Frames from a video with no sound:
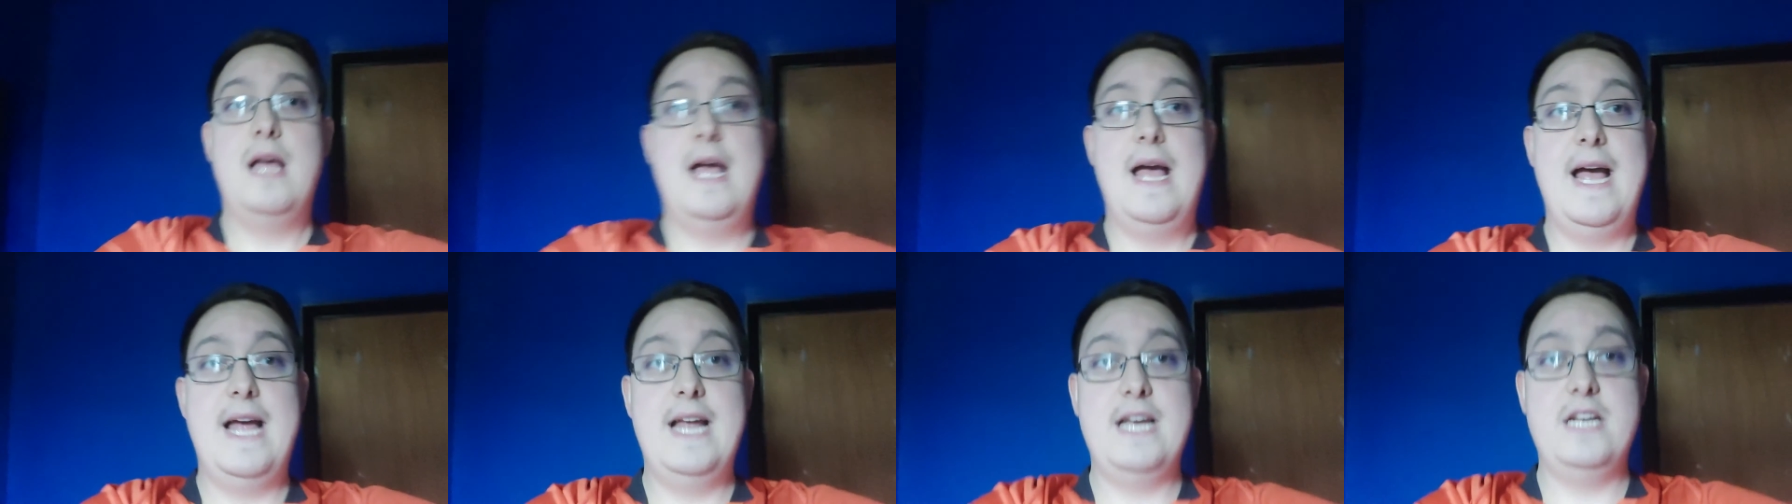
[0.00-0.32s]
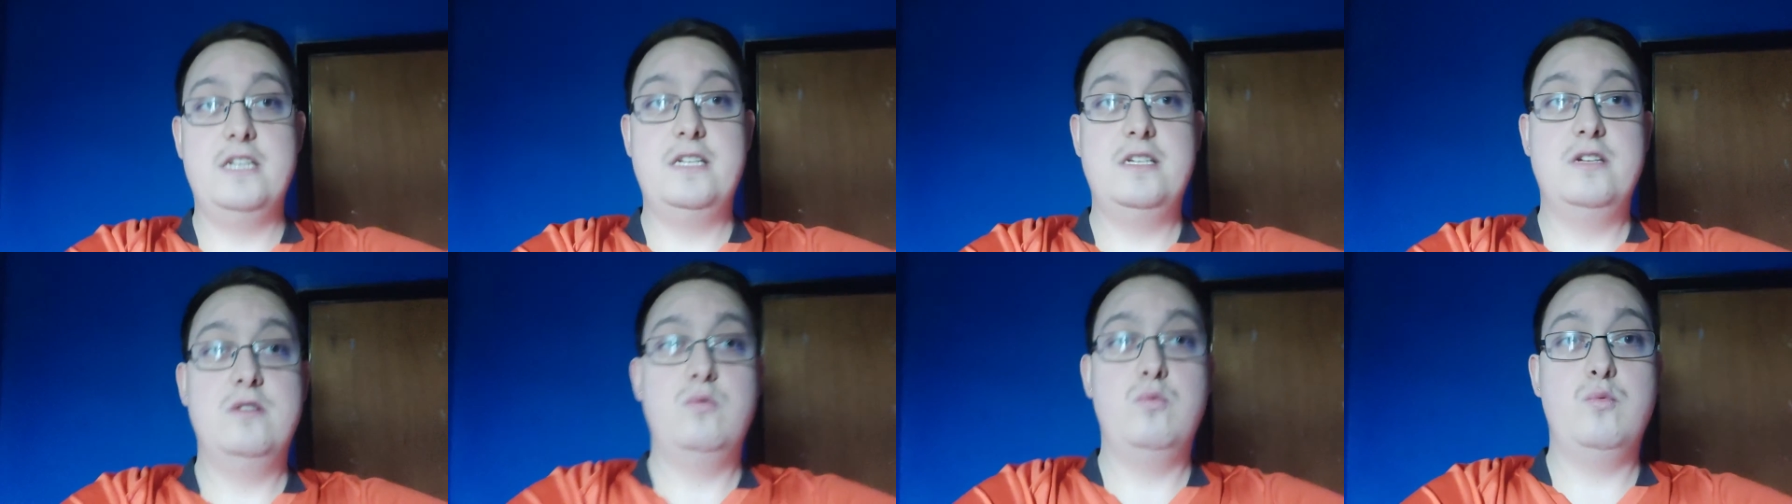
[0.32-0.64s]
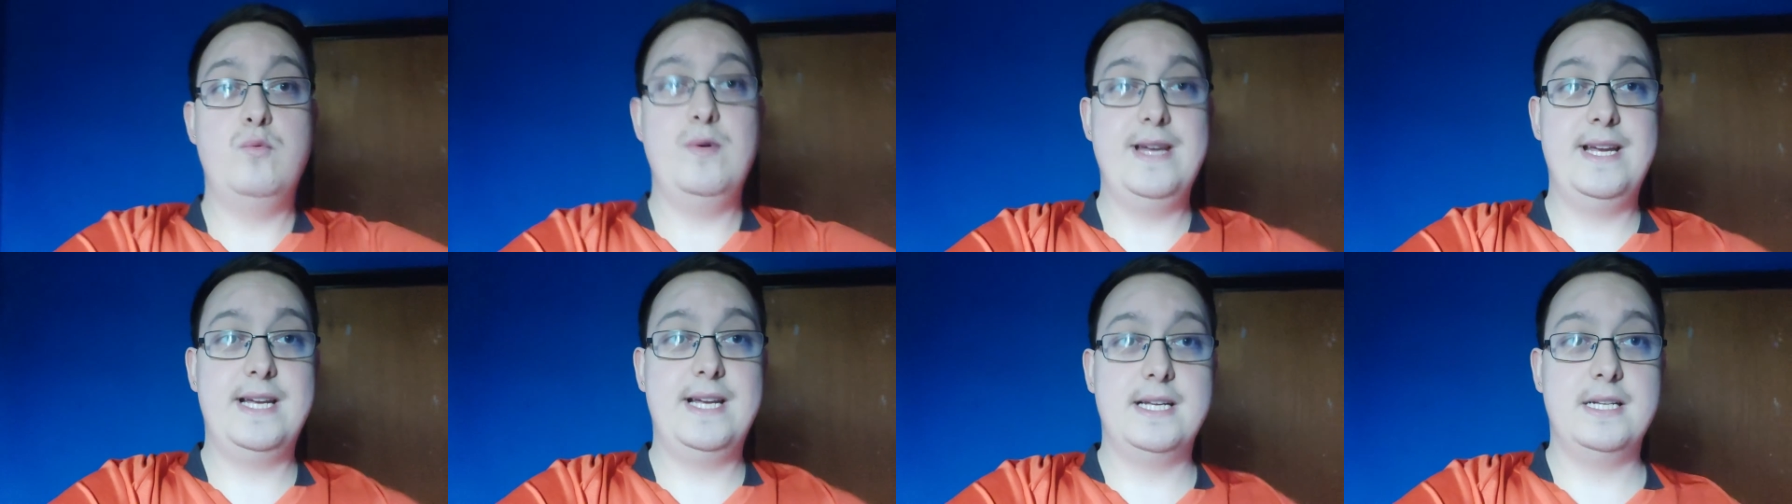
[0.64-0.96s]
and
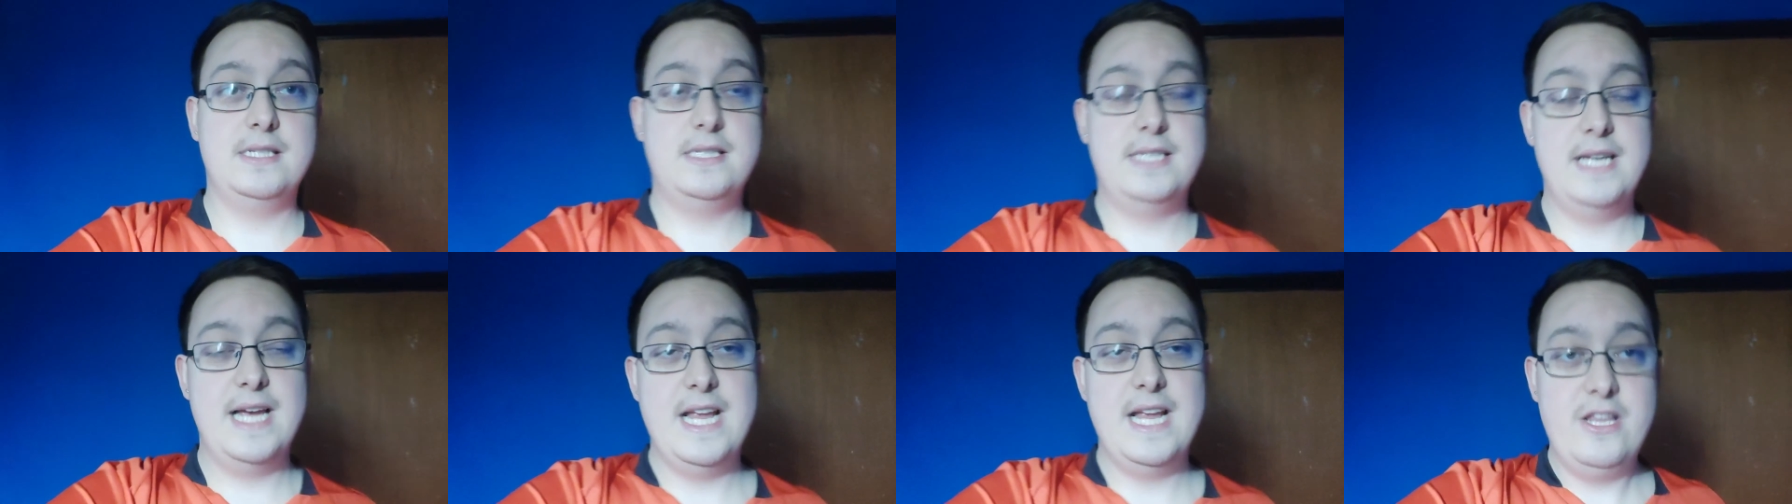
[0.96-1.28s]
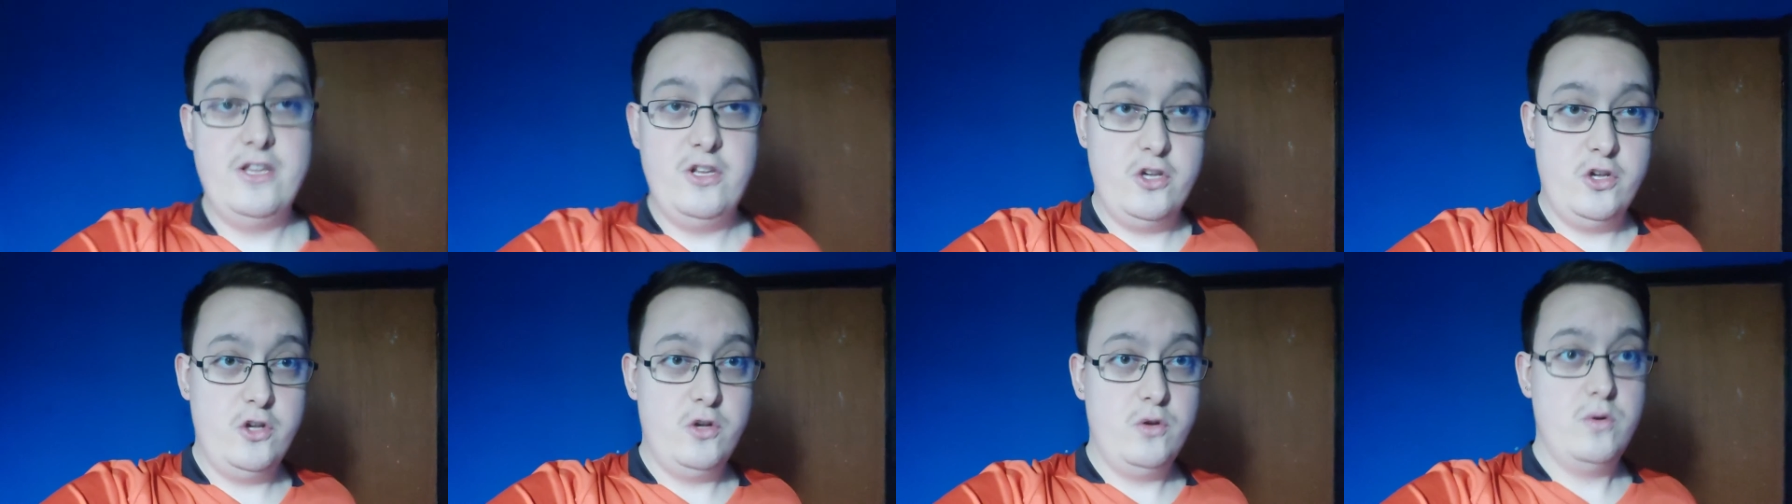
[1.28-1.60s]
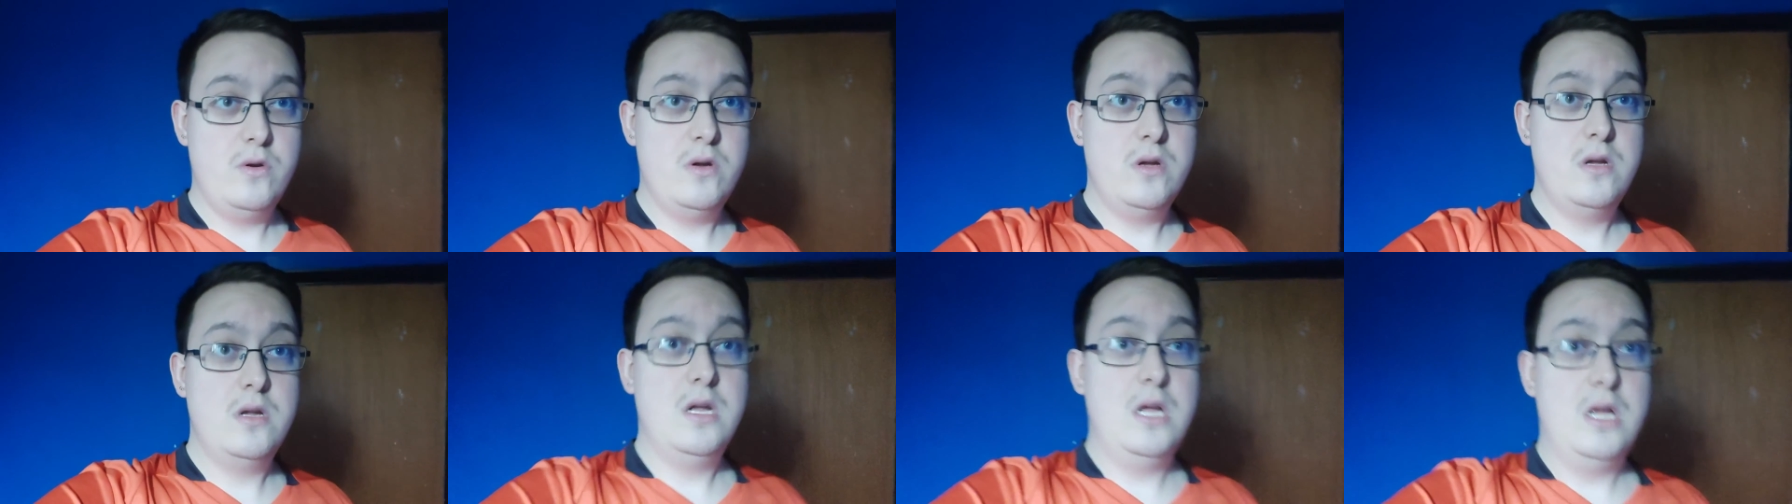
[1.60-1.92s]
we continue
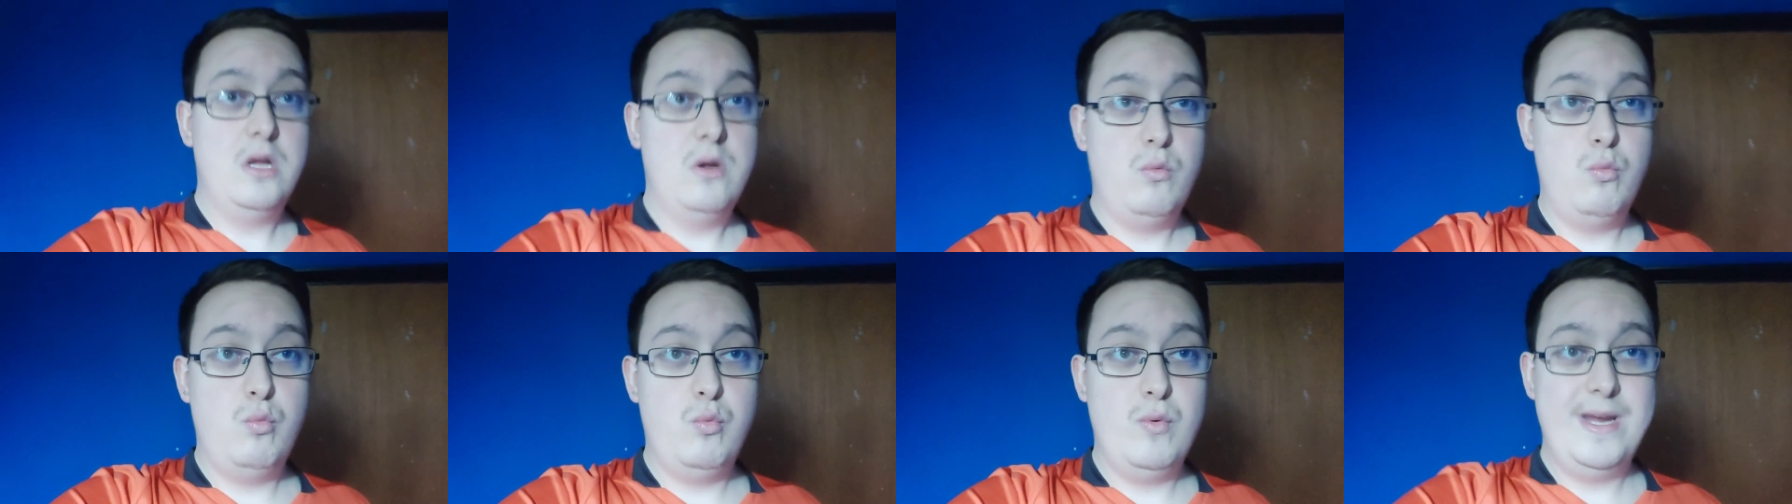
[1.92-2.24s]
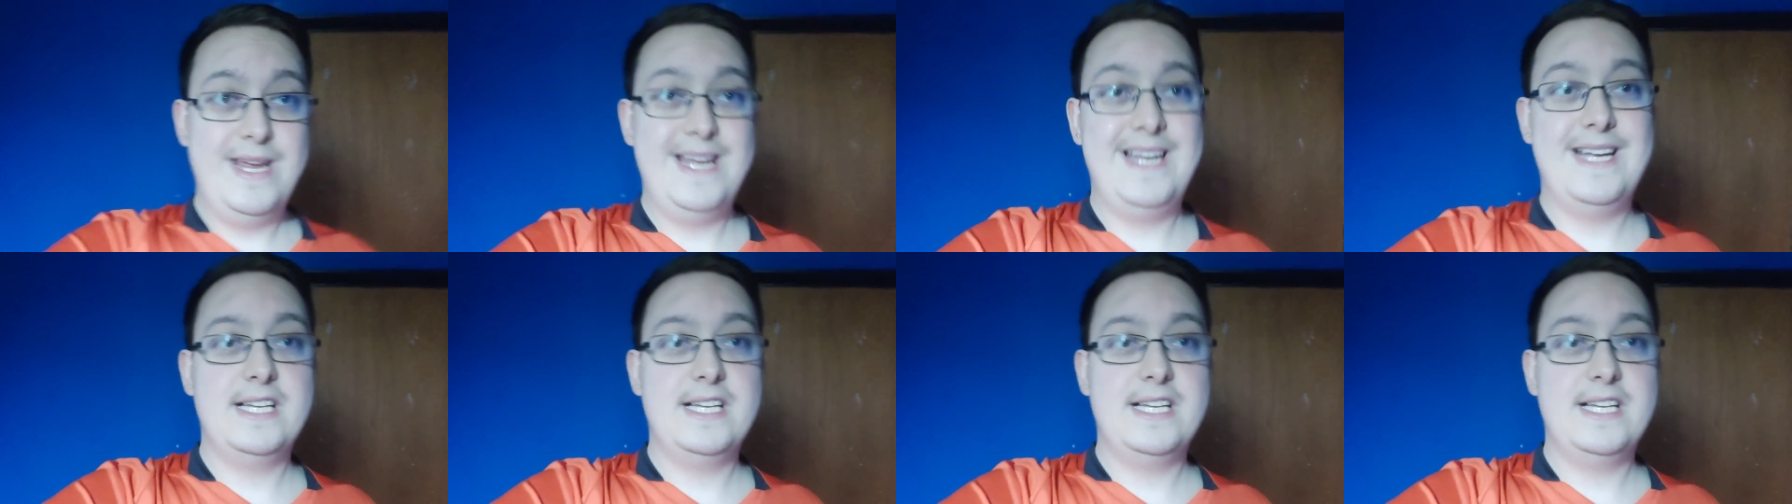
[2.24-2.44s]
we